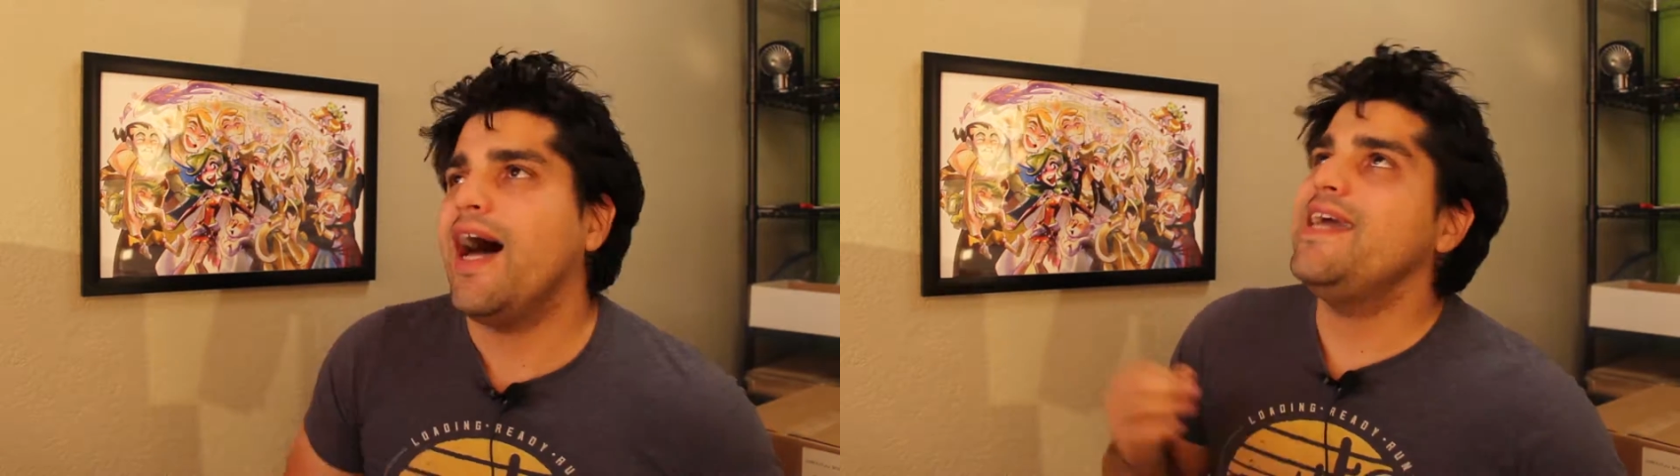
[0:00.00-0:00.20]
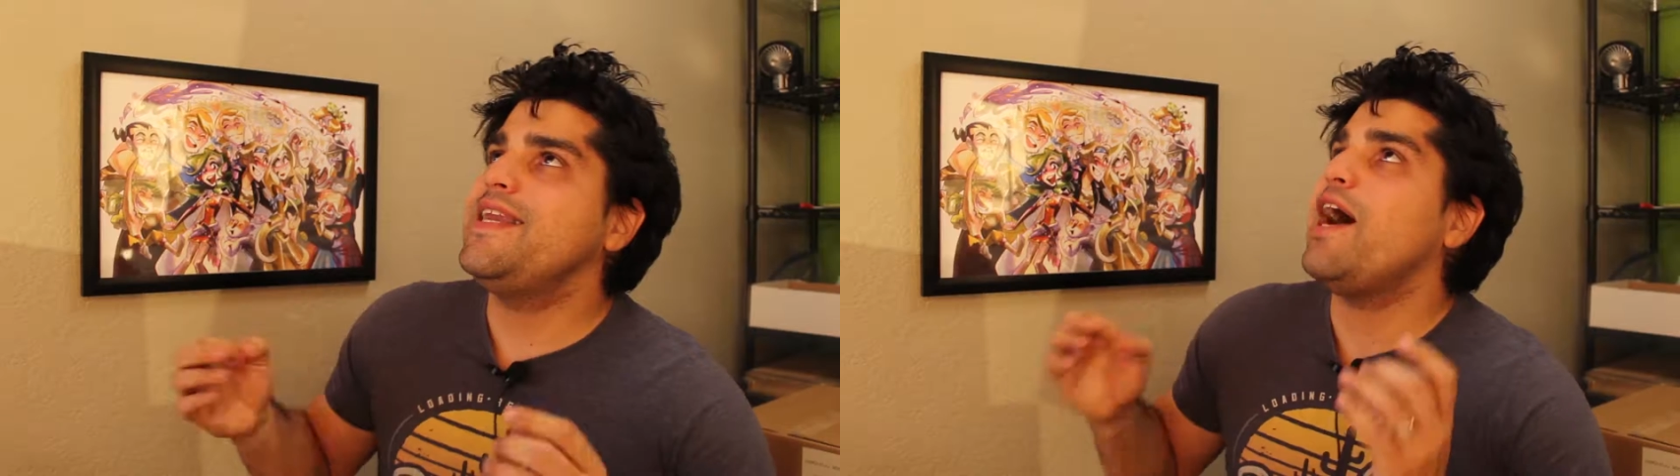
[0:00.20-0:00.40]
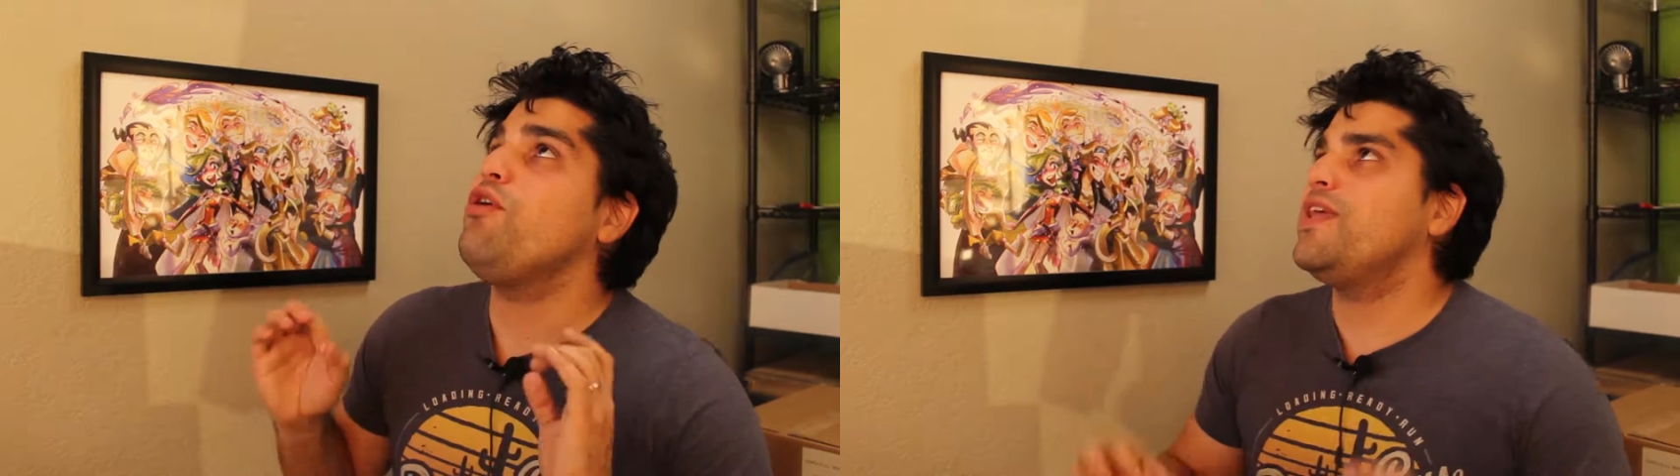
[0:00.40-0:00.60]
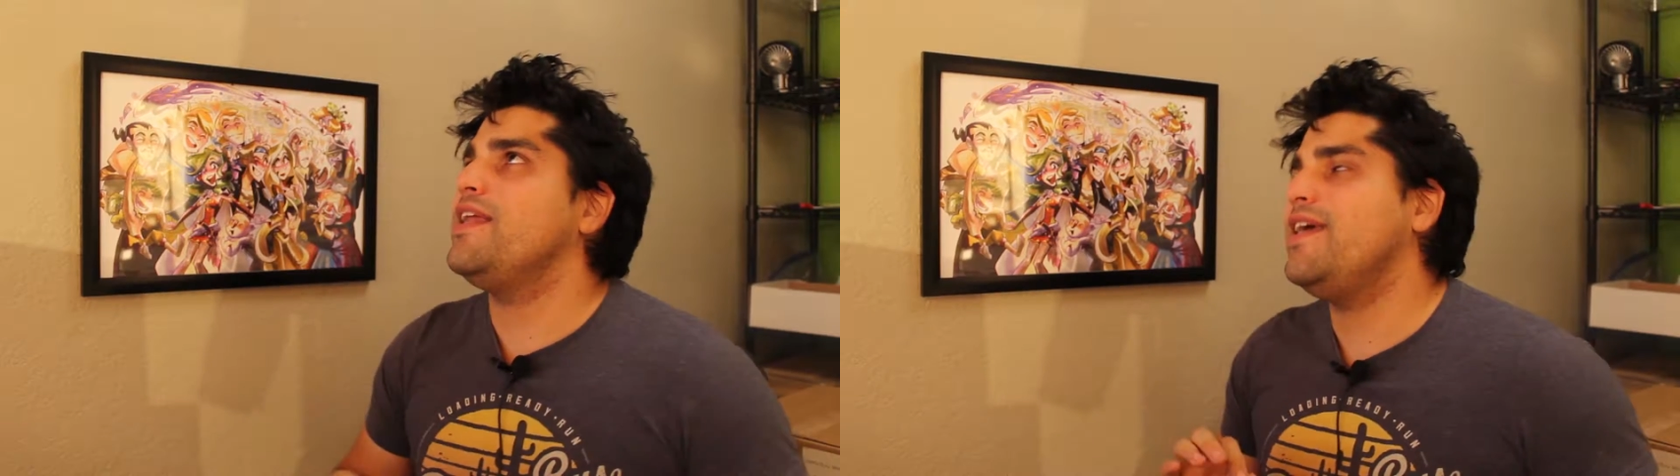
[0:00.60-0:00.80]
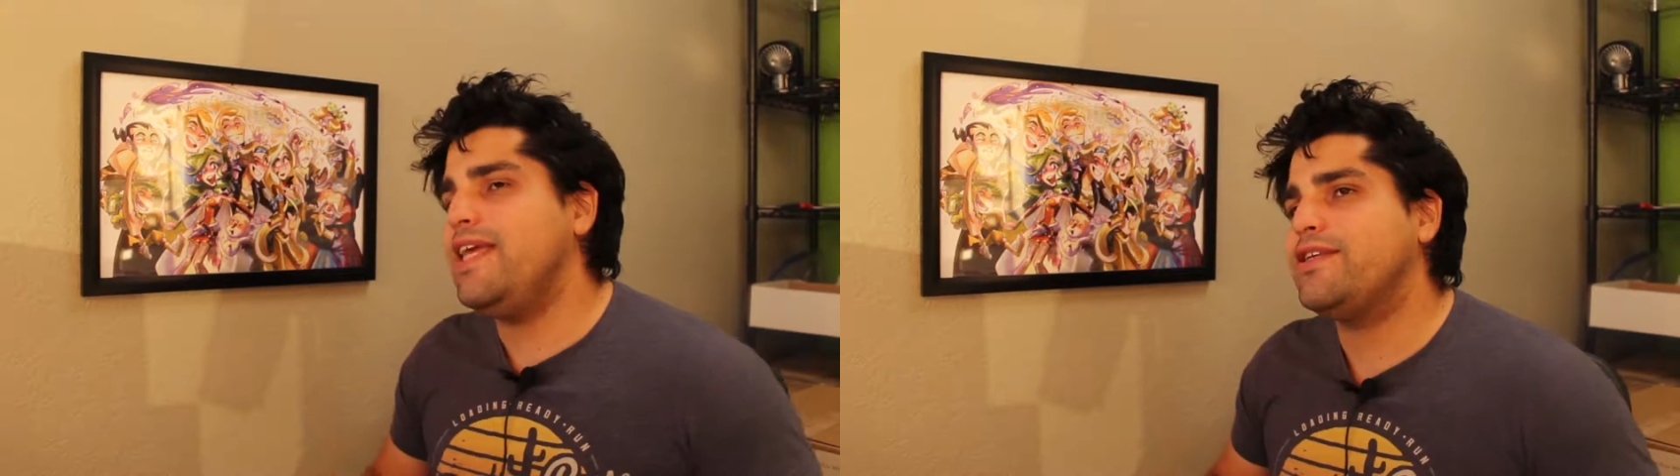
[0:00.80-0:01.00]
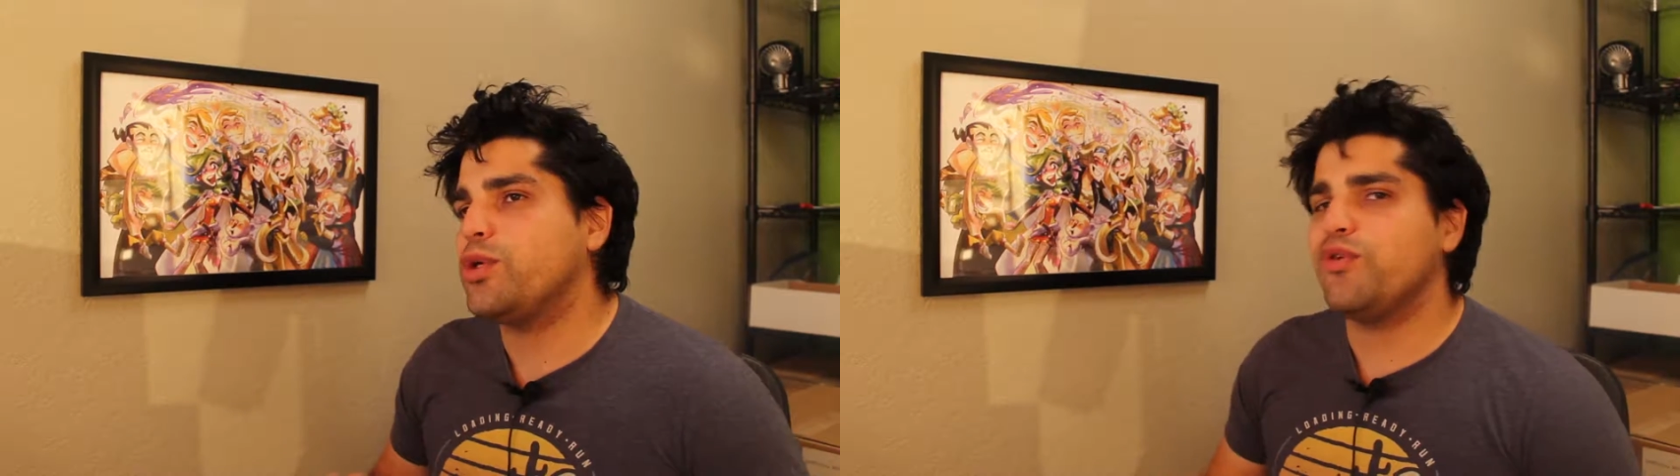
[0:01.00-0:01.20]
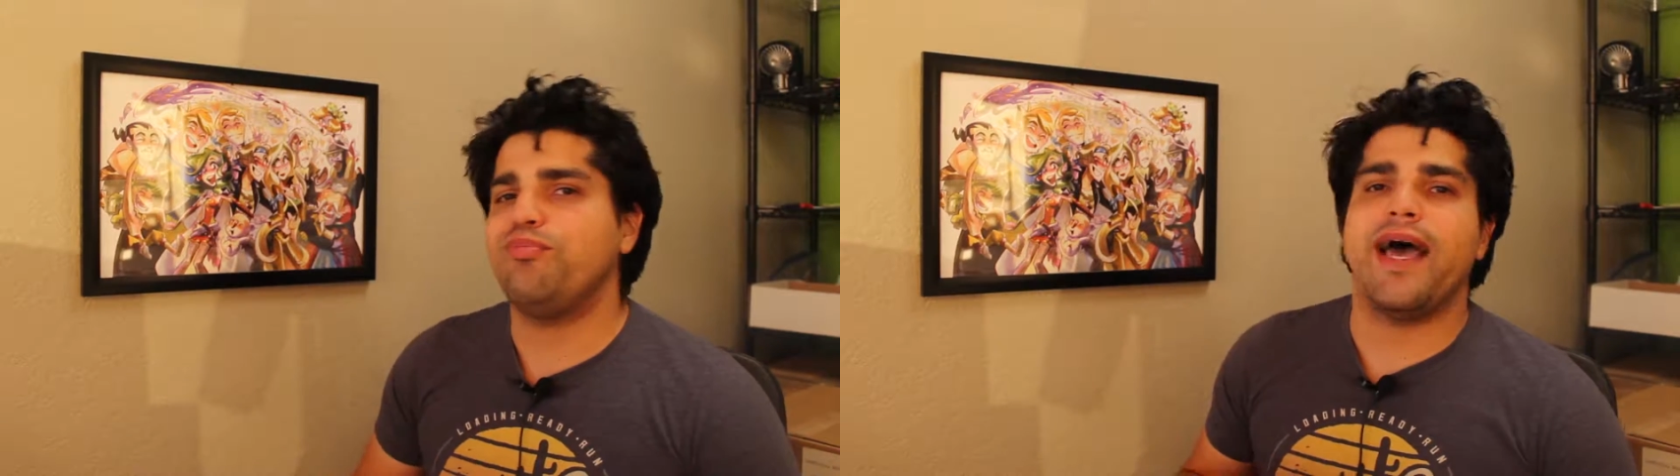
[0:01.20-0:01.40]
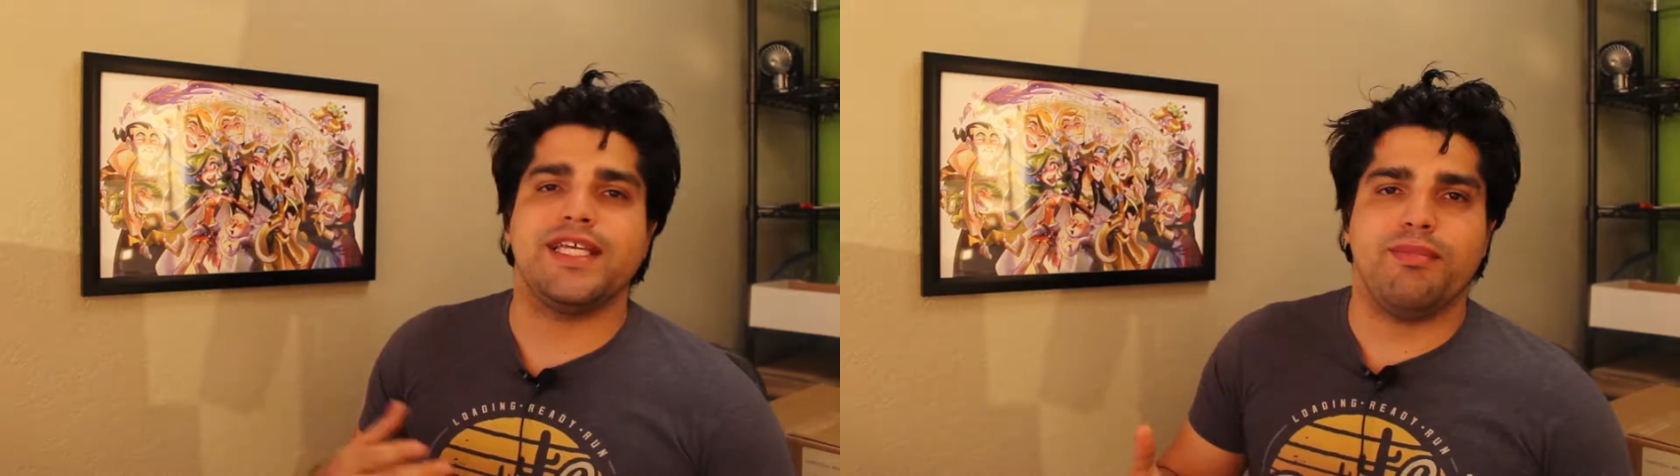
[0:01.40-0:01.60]
I doubt that any sort of
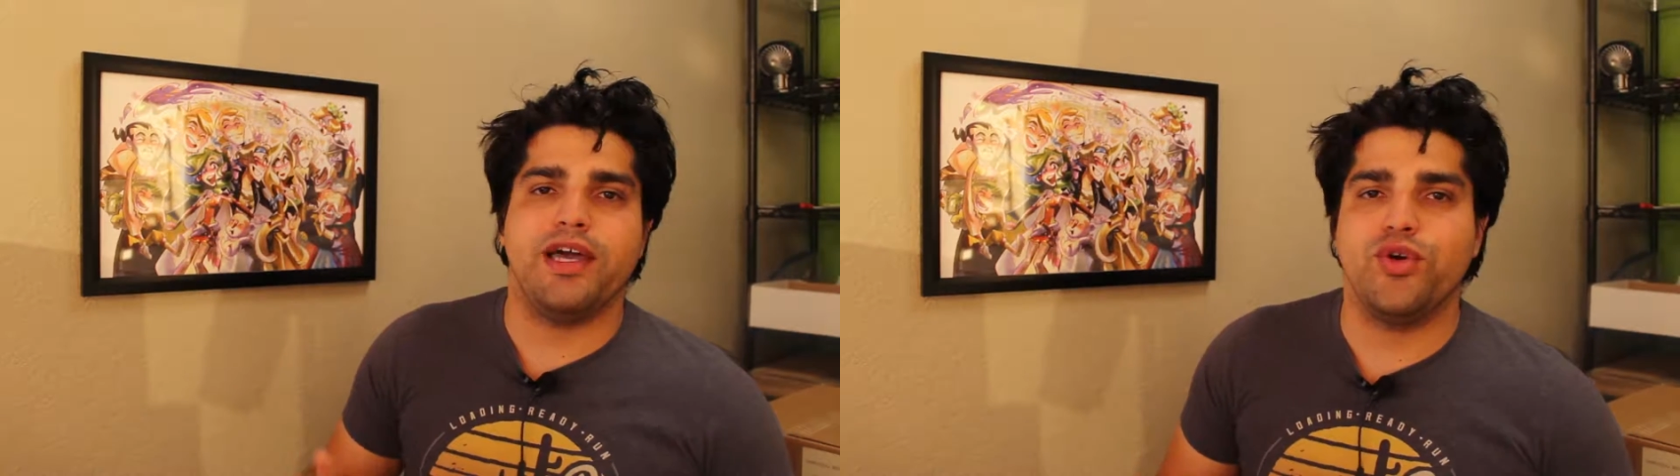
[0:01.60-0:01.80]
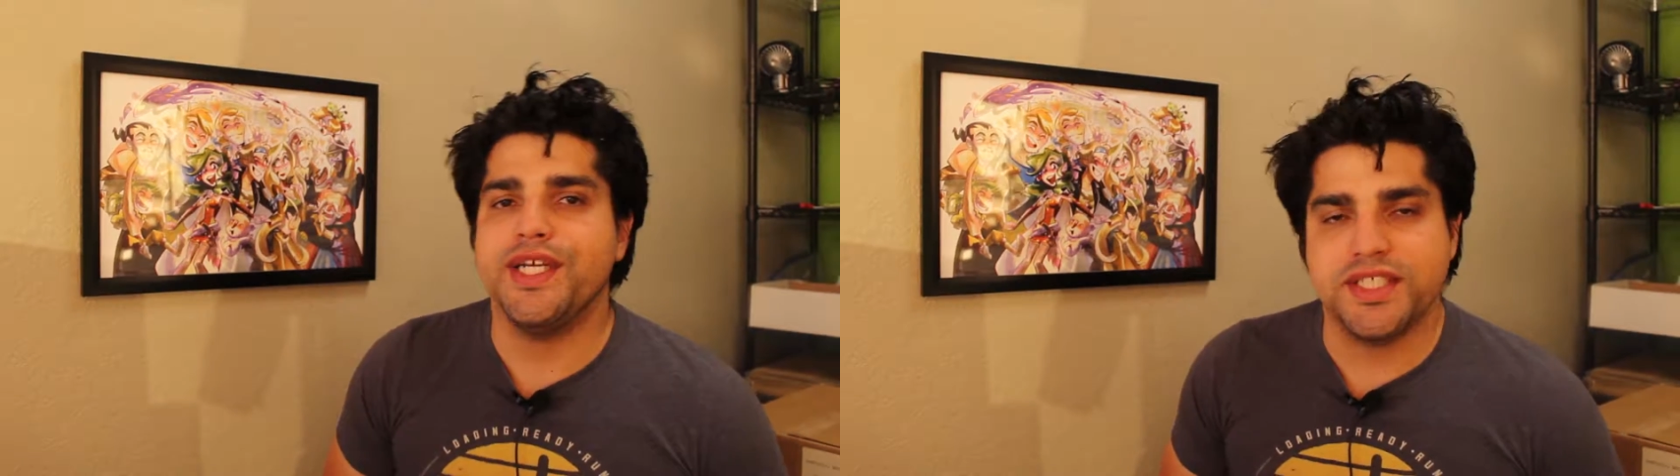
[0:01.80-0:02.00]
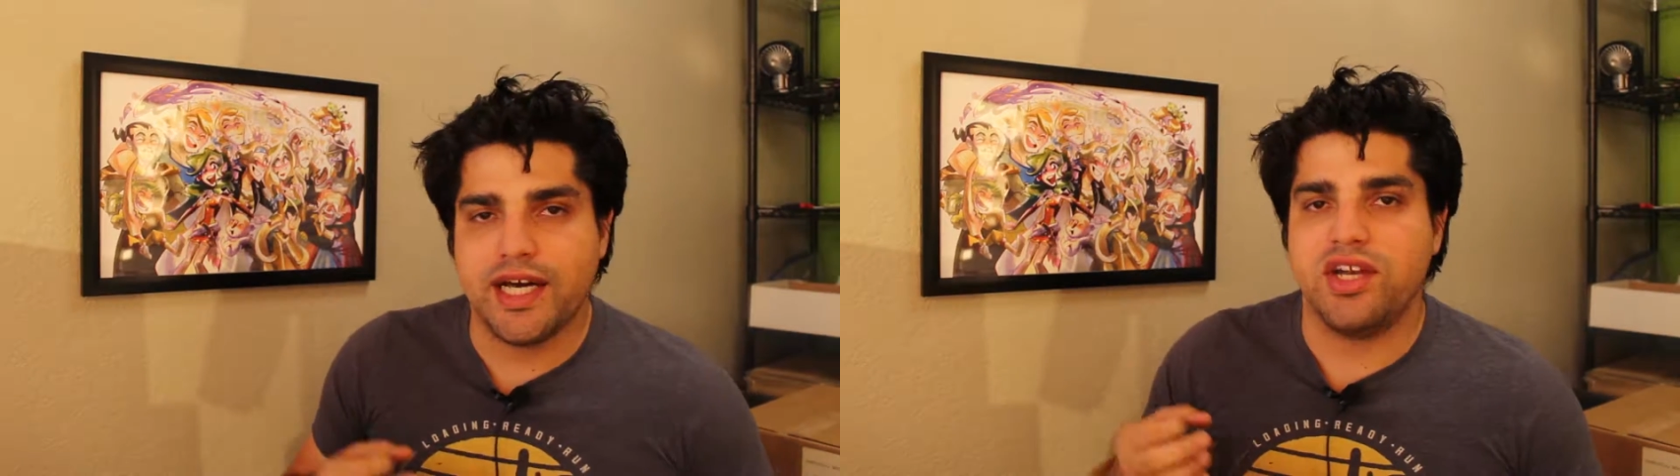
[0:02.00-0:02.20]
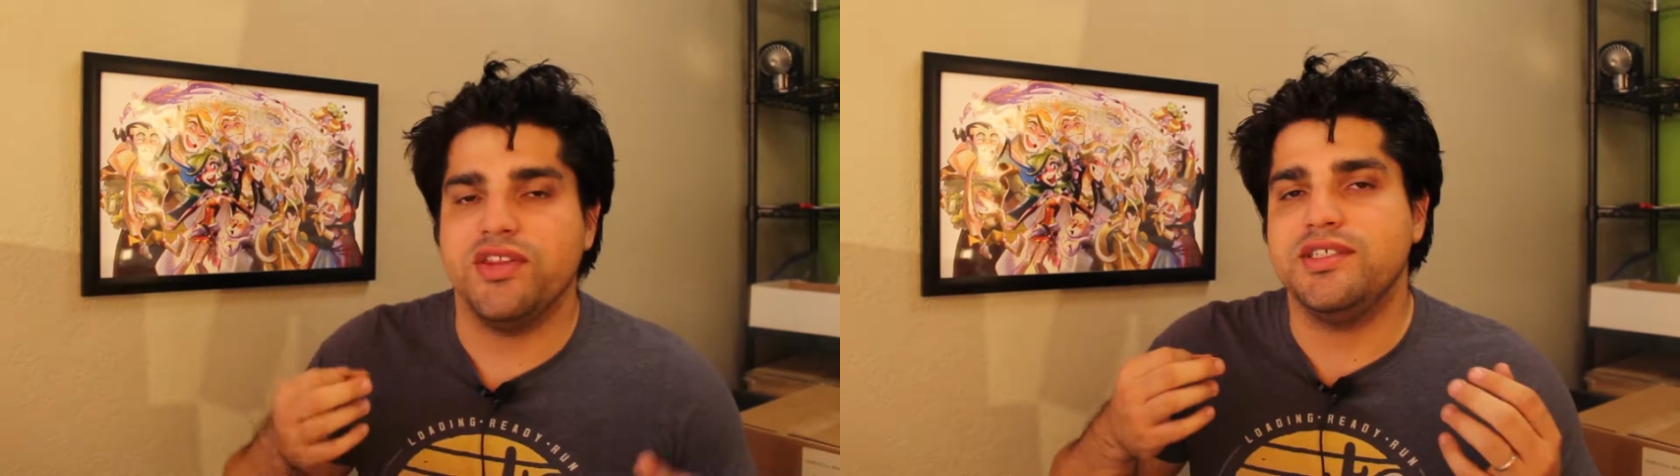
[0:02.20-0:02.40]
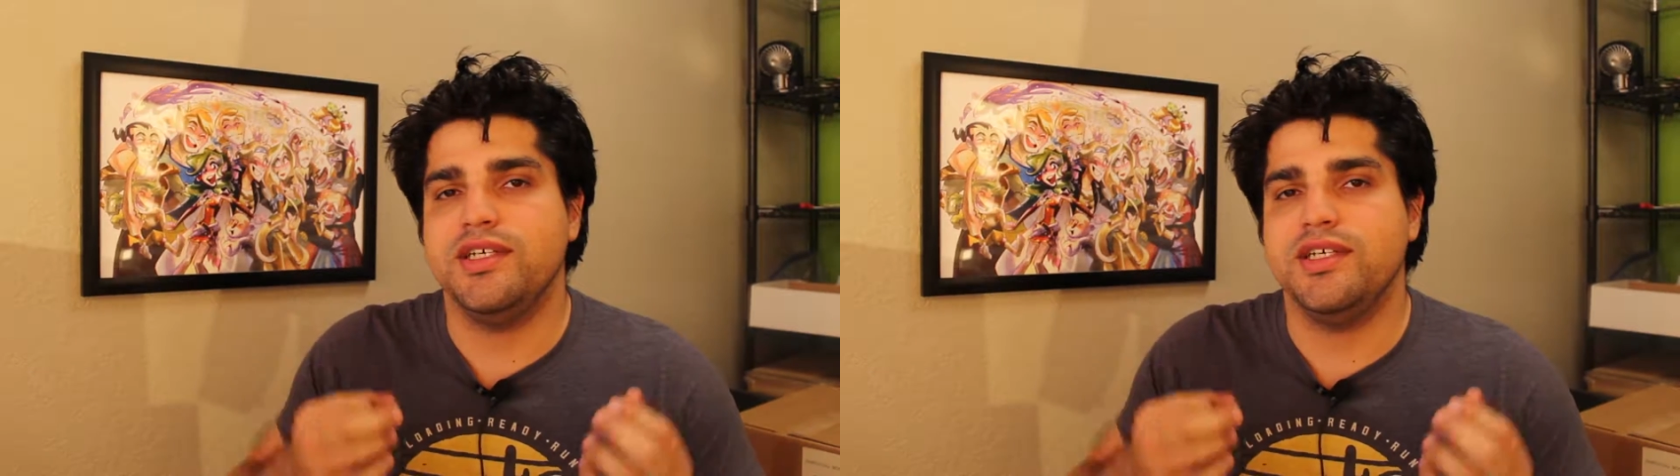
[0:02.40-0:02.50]
mass migration out of the